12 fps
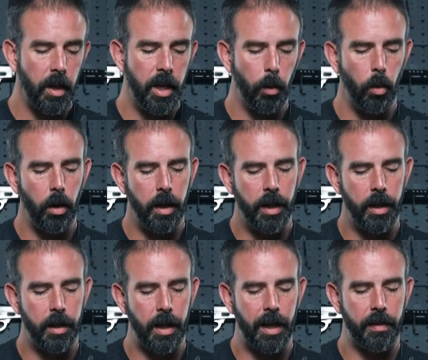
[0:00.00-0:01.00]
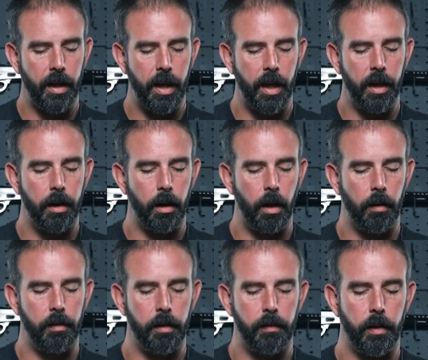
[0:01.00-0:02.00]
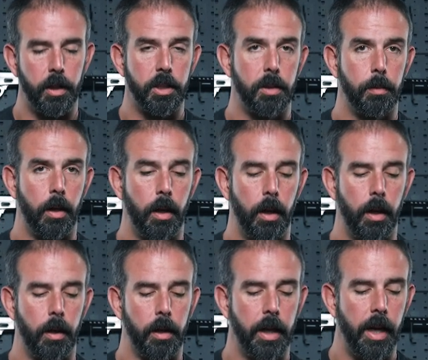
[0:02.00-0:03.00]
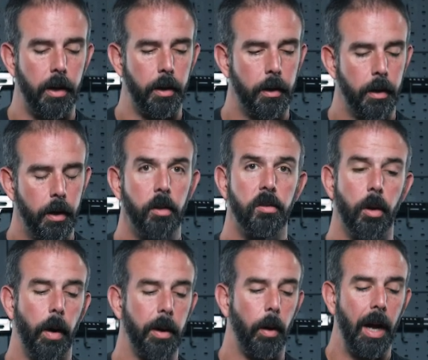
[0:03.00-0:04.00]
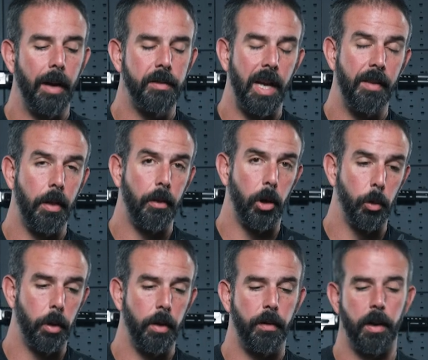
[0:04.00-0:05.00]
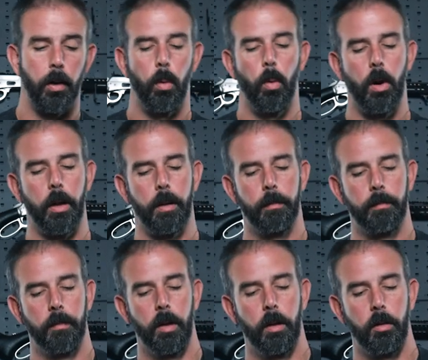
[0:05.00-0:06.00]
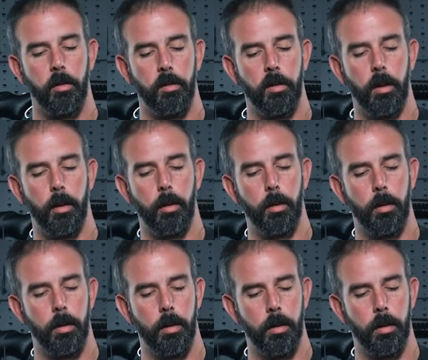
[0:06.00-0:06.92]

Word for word: it will end at the head of the first gator. So I don't have to have the third one if I don't want it. So,